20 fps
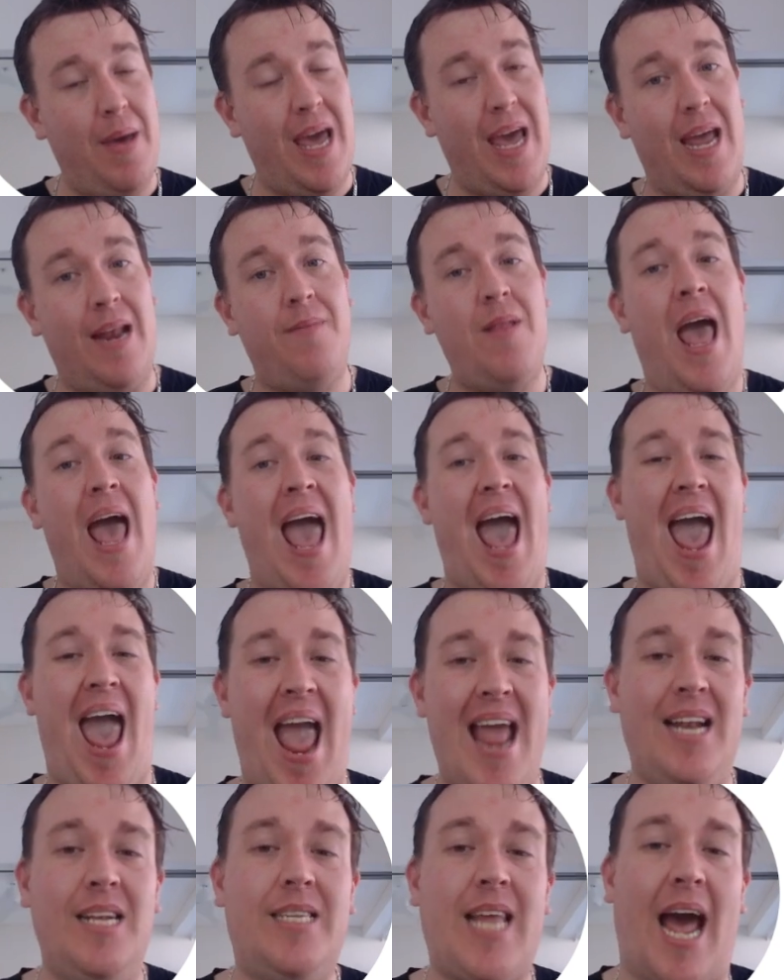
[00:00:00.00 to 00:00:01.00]
in
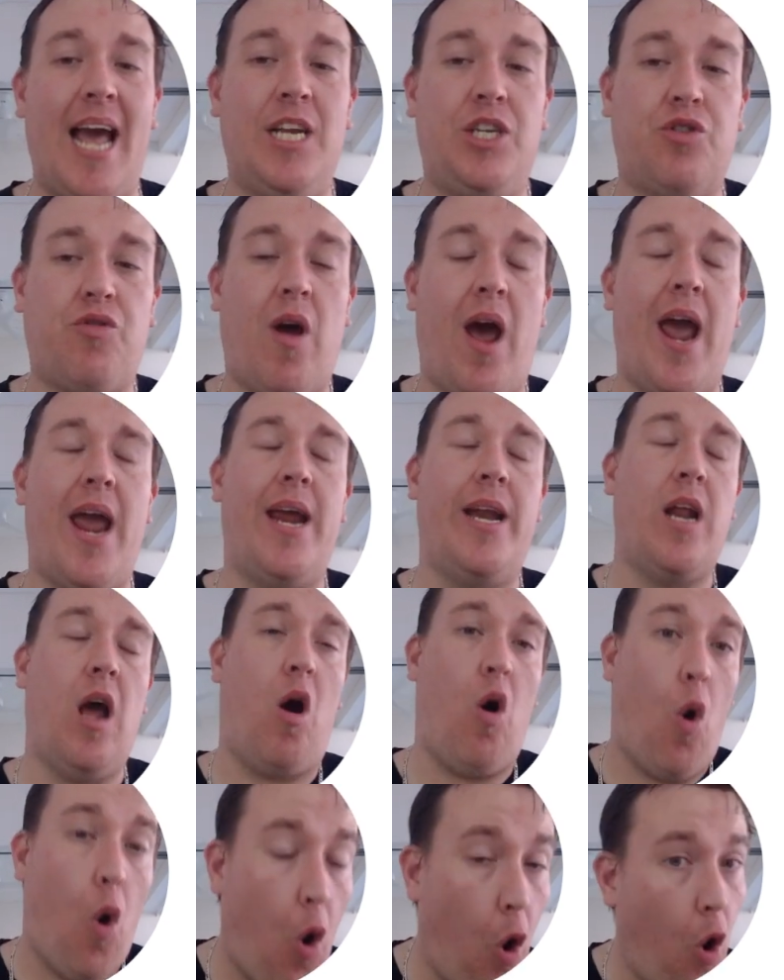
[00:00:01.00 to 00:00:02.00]
and day trade,
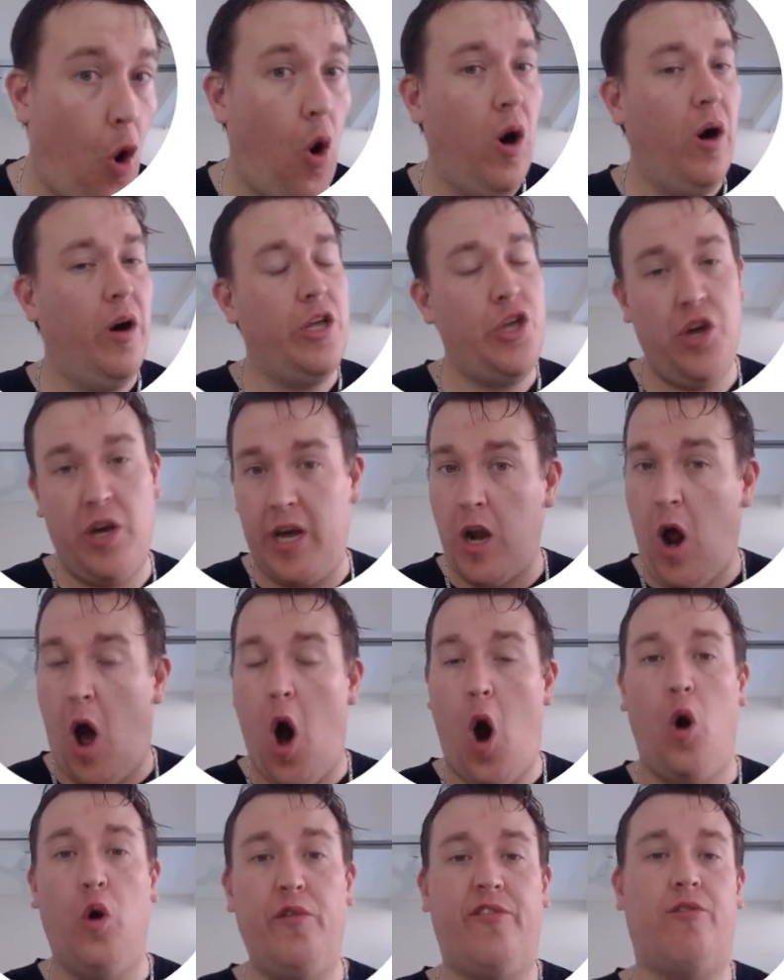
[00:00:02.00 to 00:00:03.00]
or you can
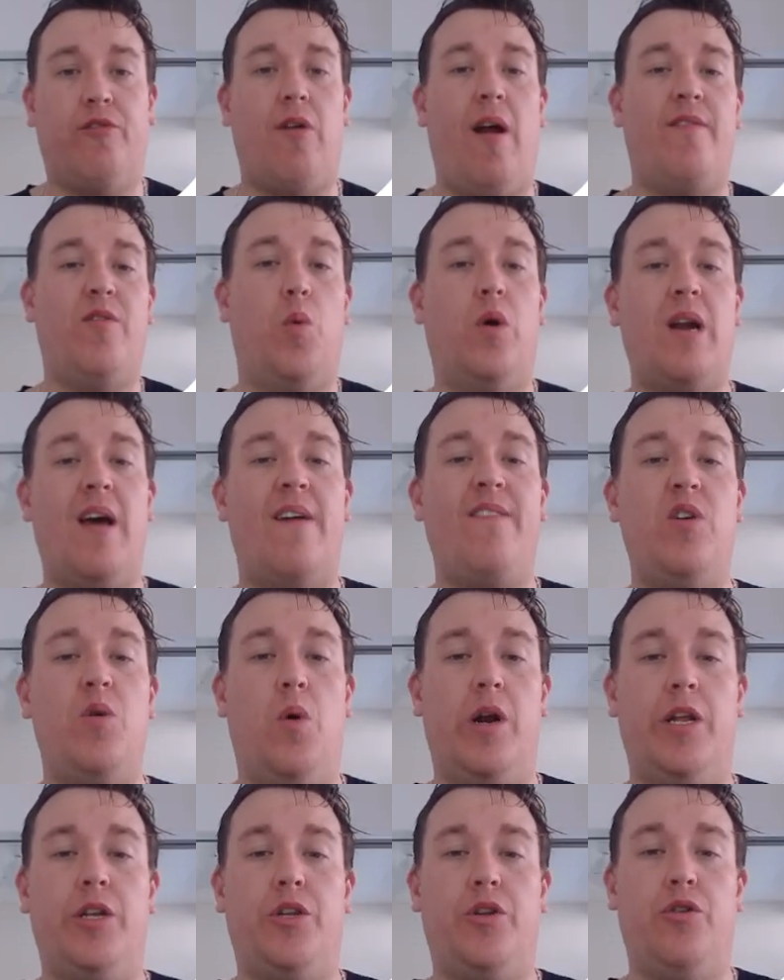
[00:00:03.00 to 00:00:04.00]
hold forever, whatever you
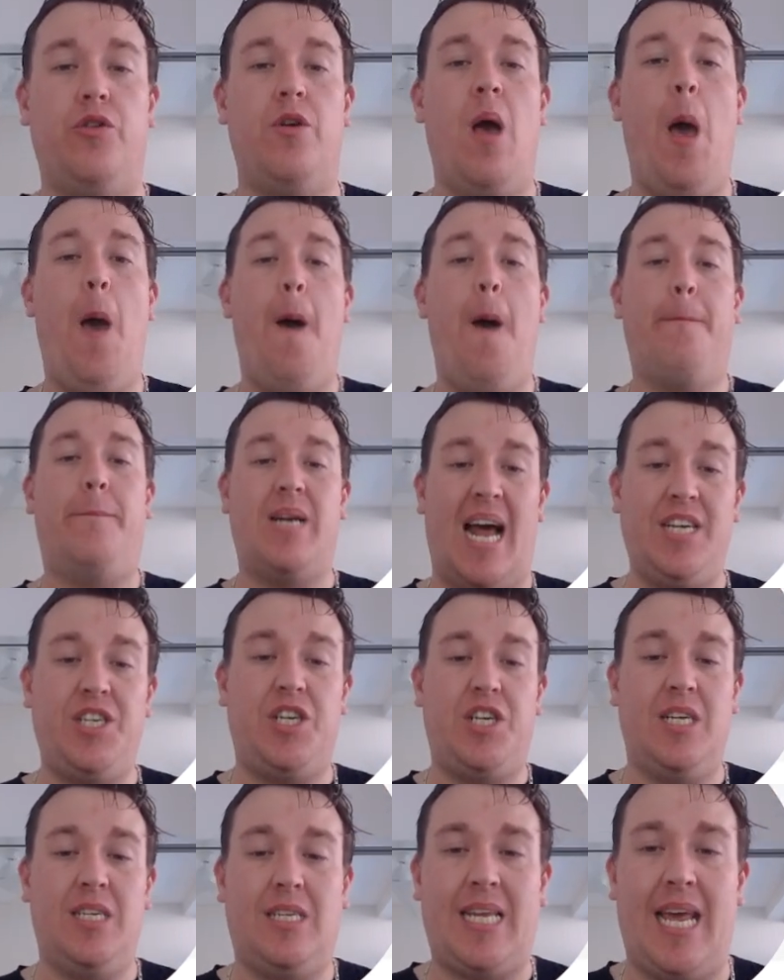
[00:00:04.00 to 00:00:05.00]
want to do. But as you
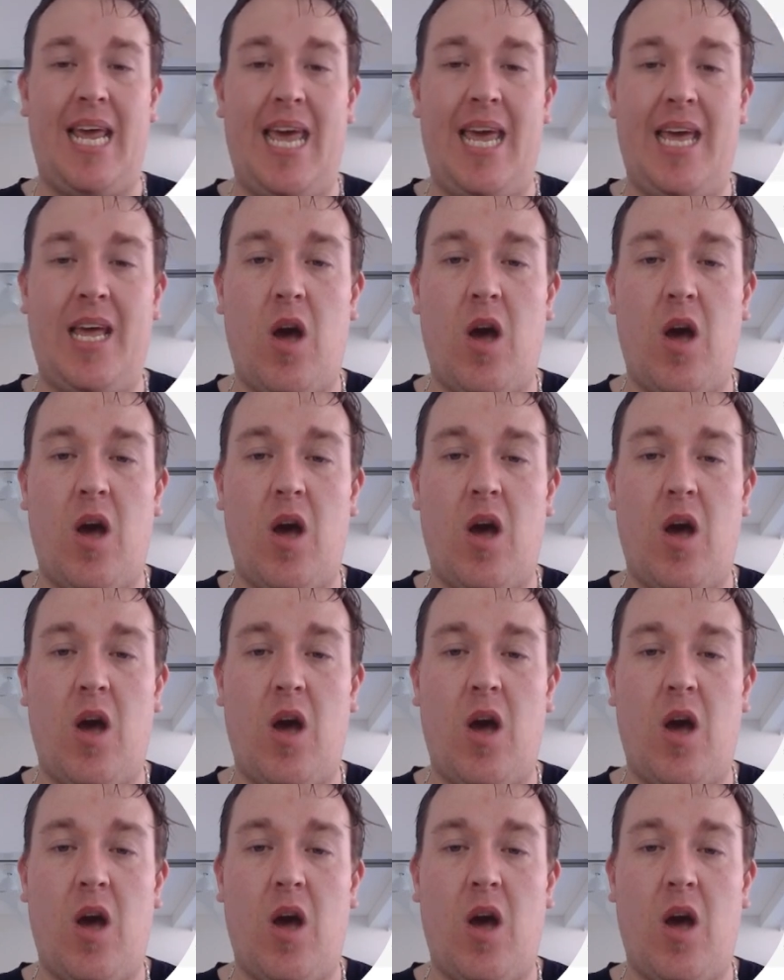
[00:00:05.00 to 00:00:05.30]
can see here,